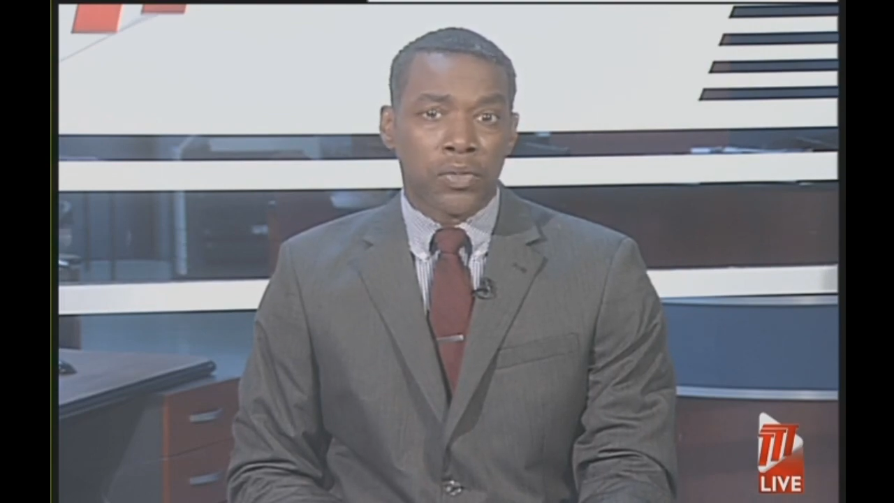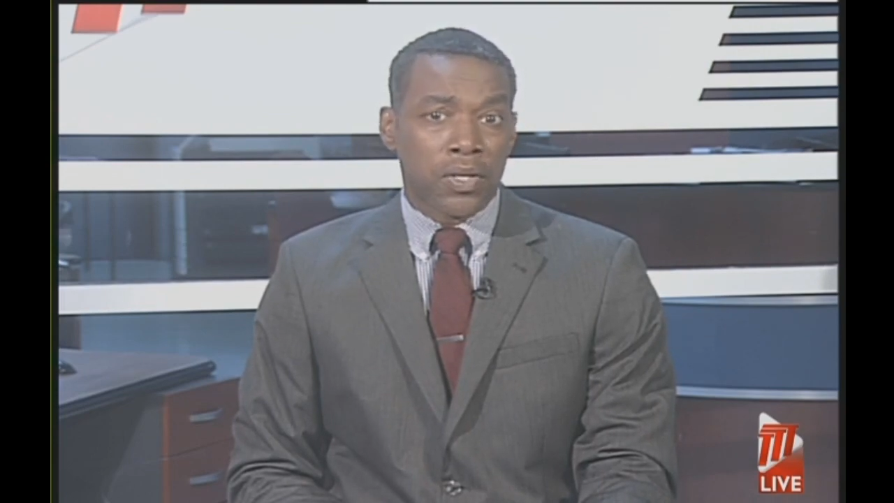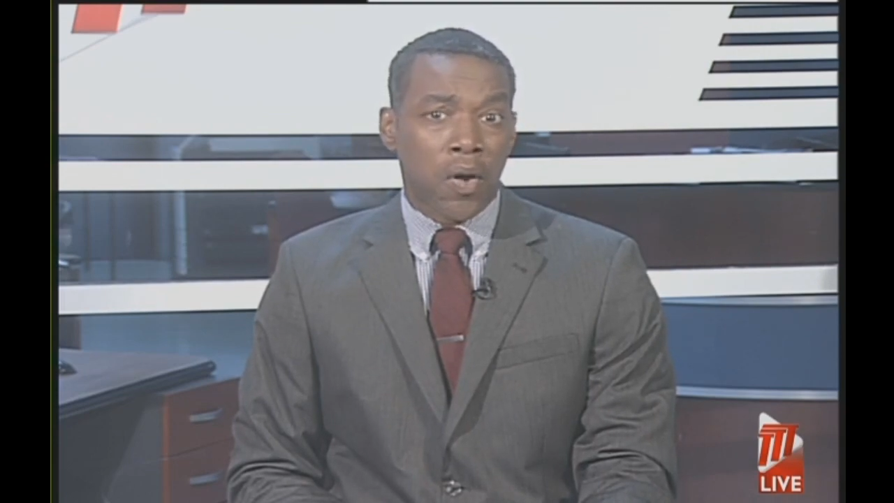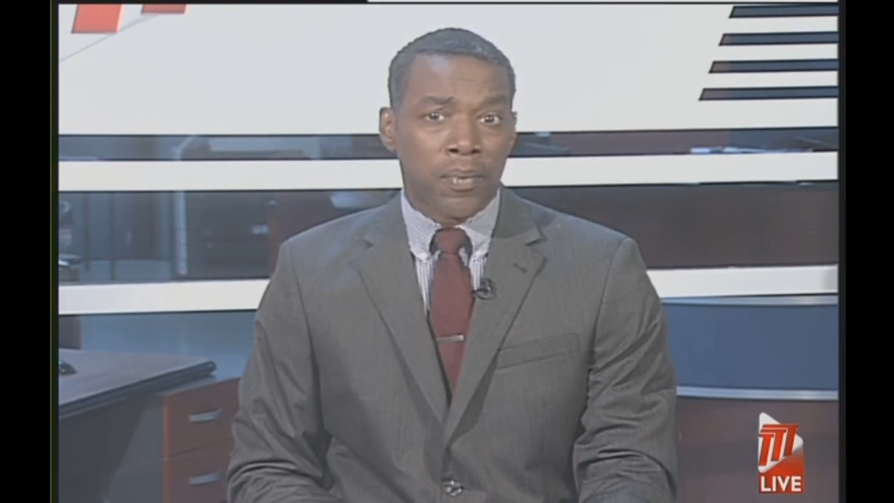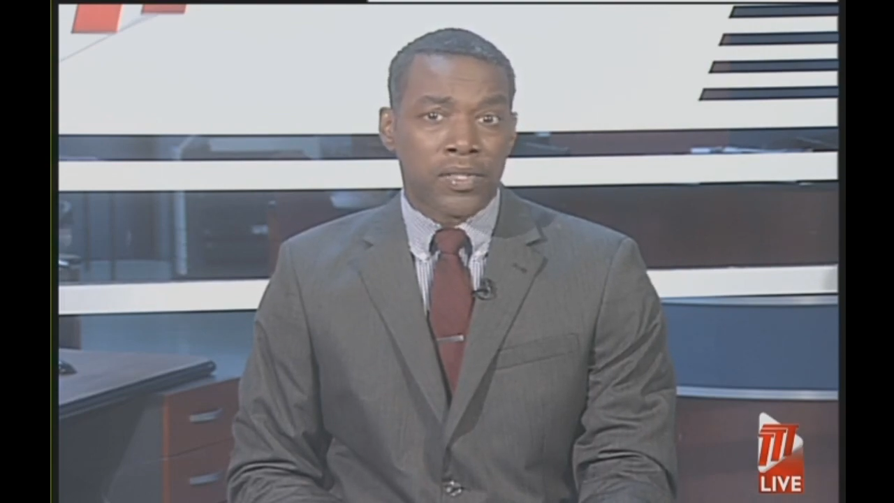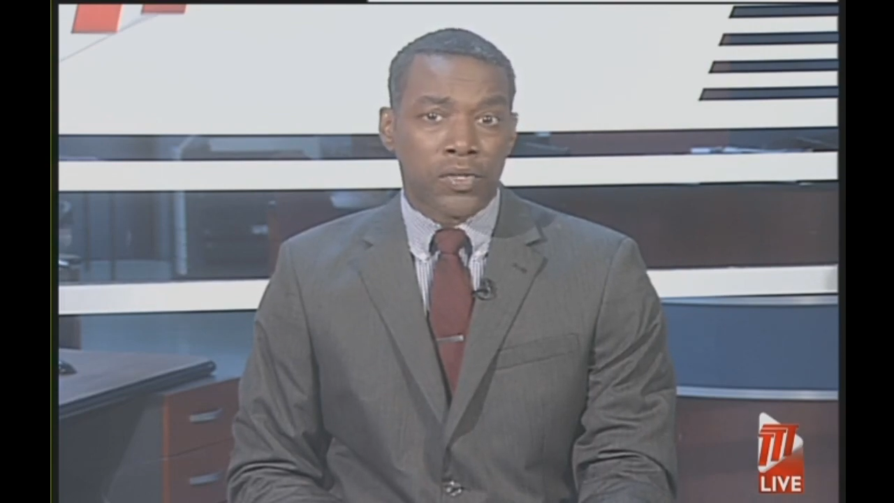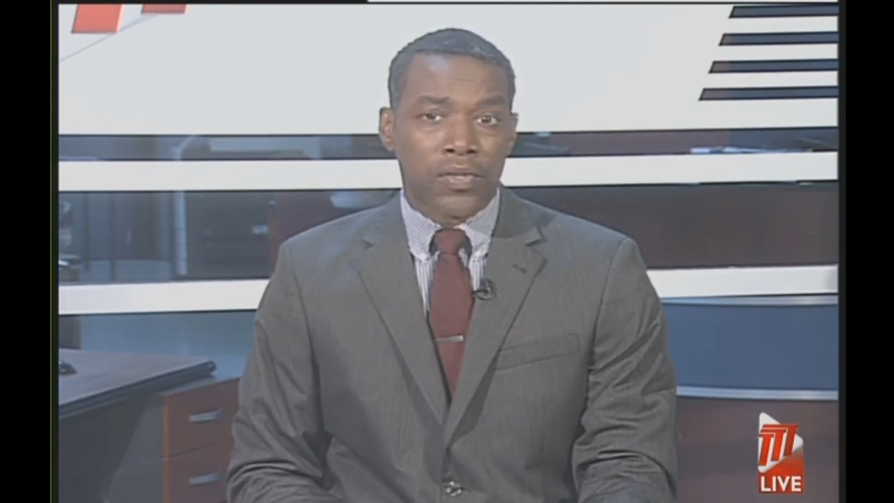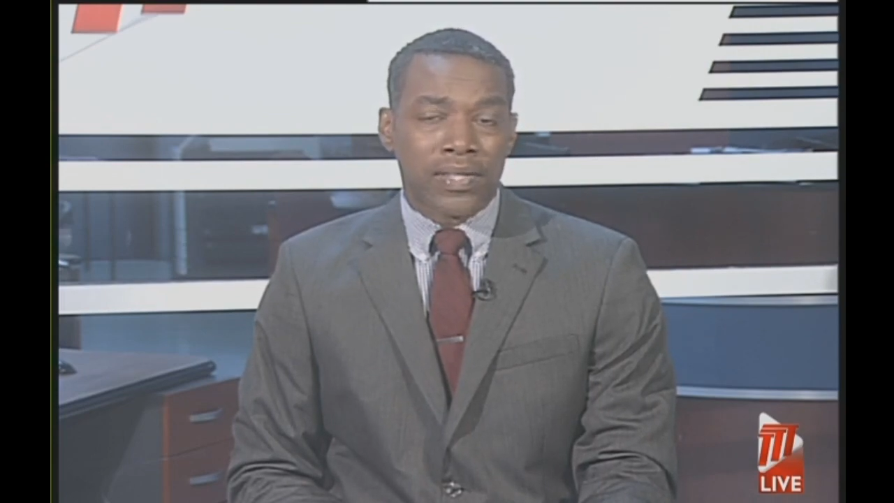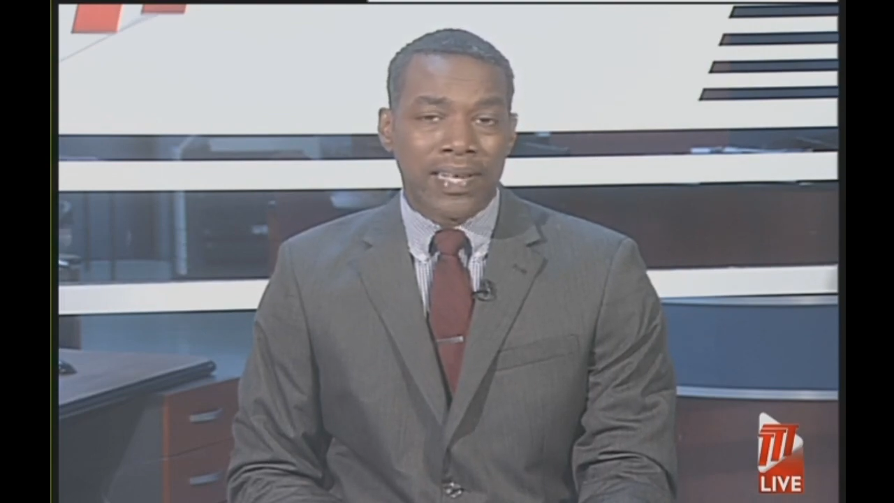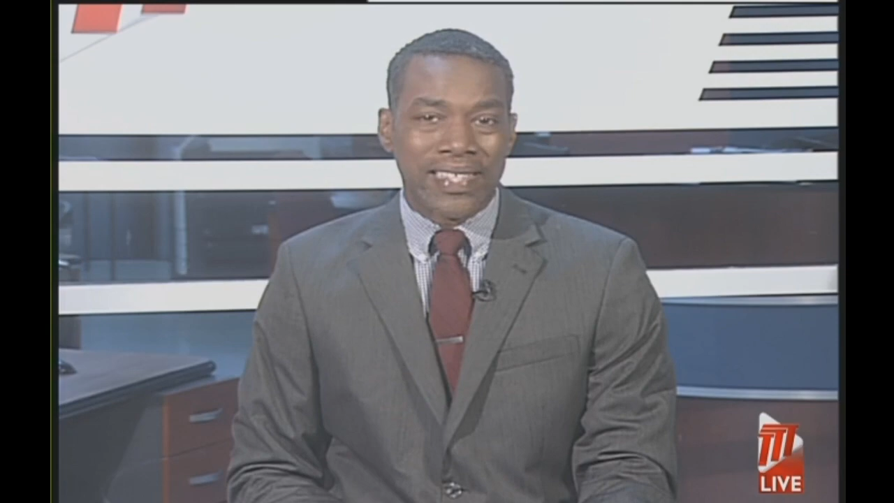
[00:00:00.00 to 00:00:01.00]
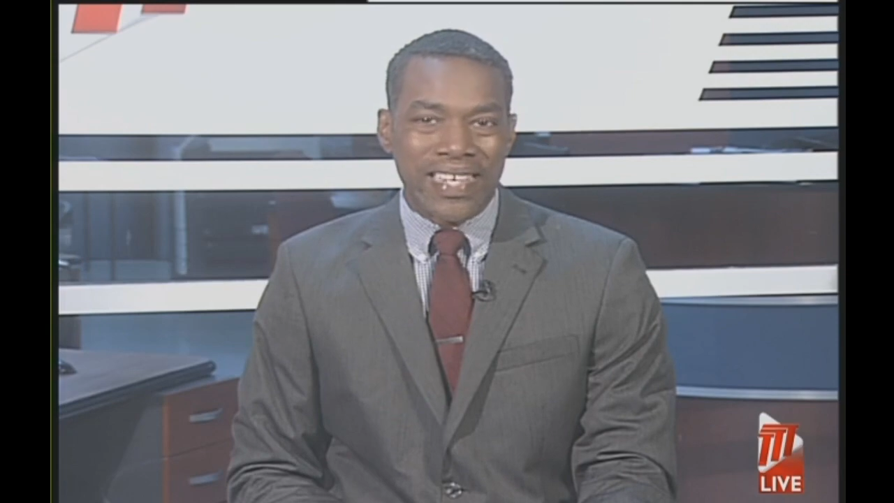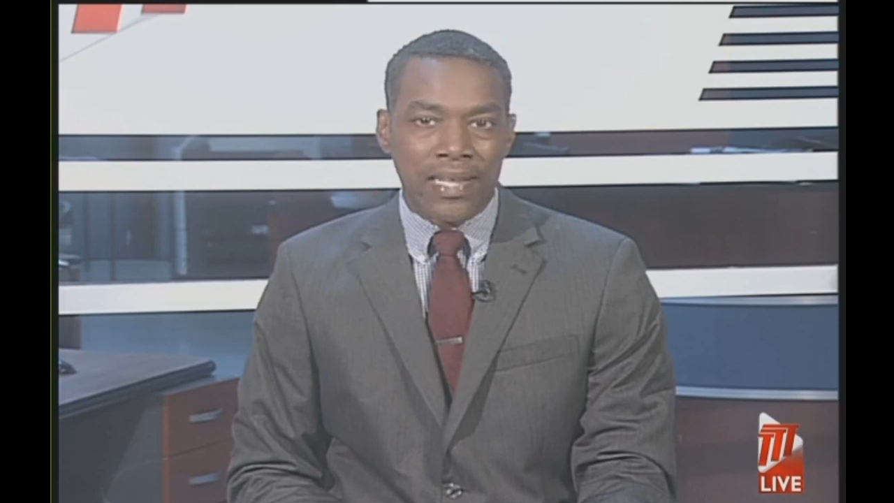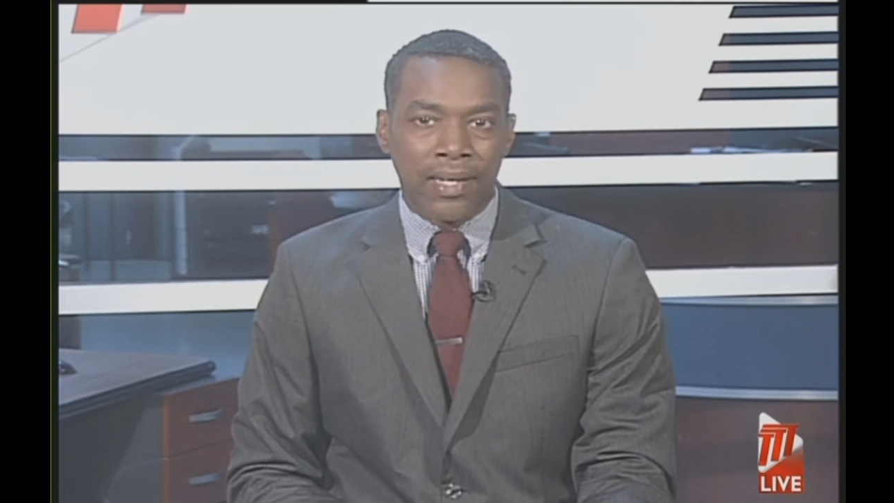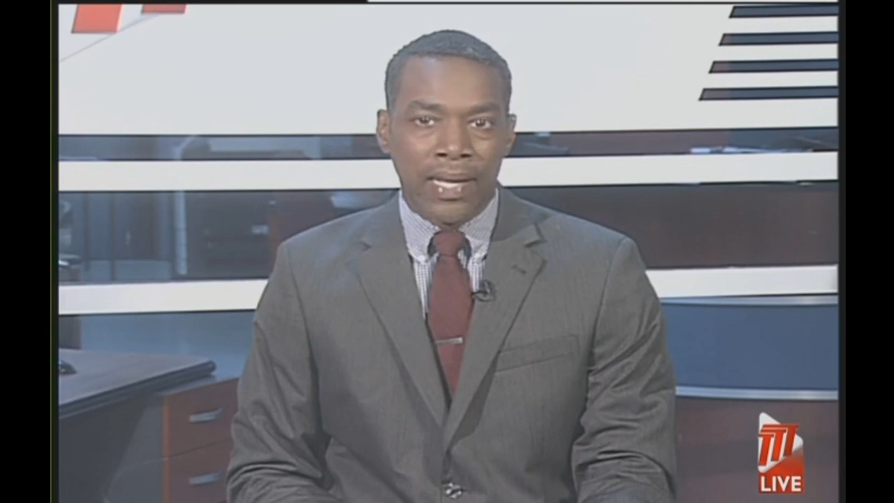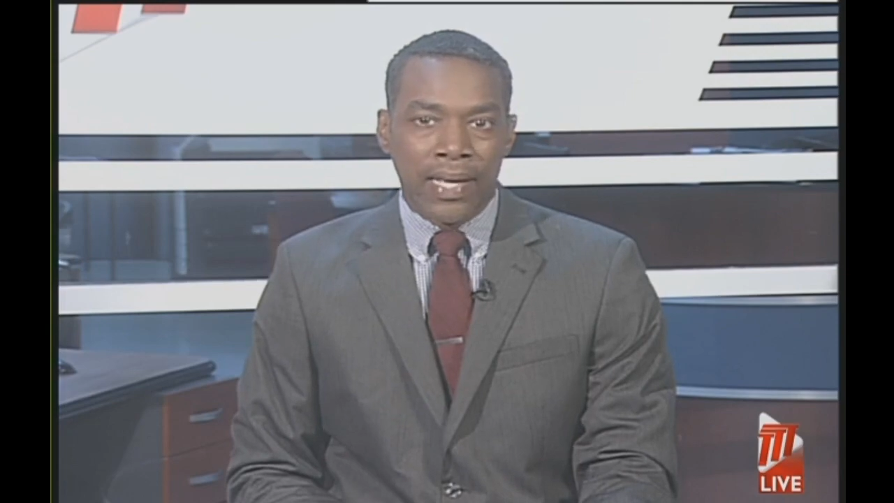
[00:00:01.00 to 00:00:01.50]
to the opposition's 19,